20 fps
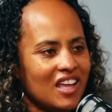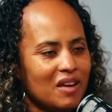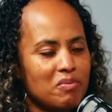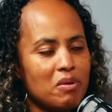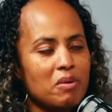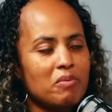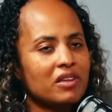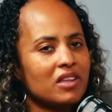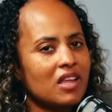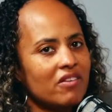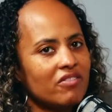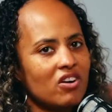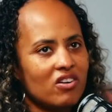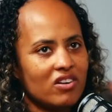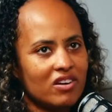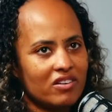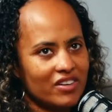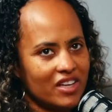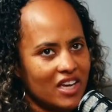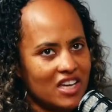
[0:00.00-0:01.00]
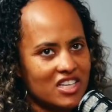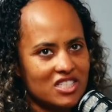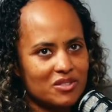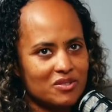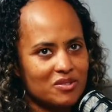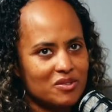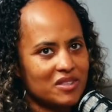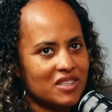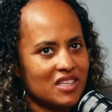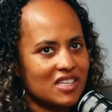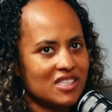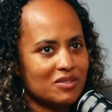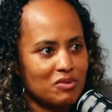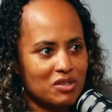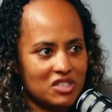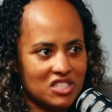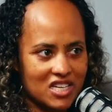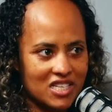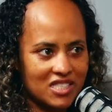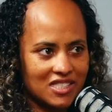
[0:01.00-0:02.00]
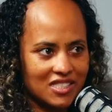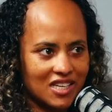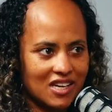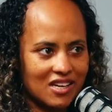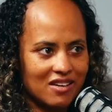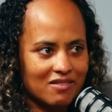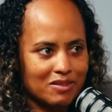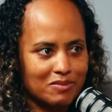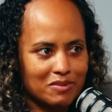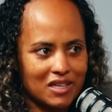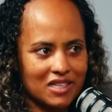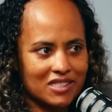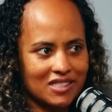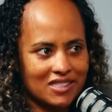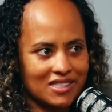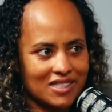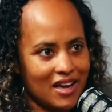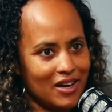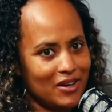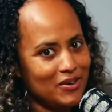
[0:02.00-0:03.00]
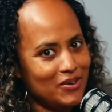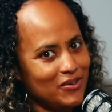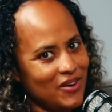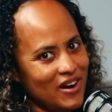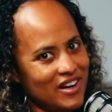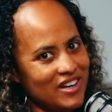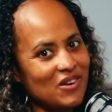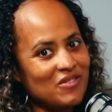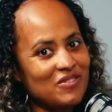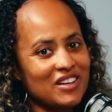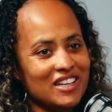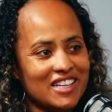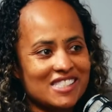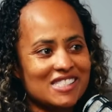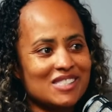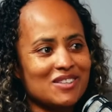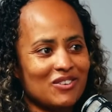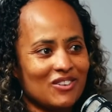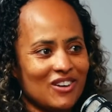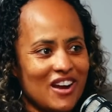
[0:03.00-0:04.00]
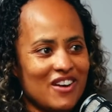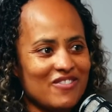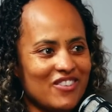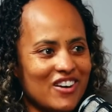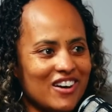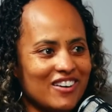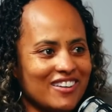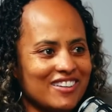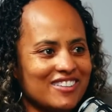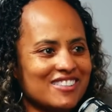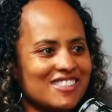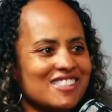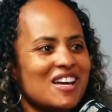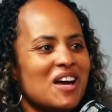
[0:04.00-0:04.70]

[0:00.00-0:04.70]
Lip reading: like people love going on vacations with us when Jason comes because it's like, oh, I know I'm gonna get some great photos.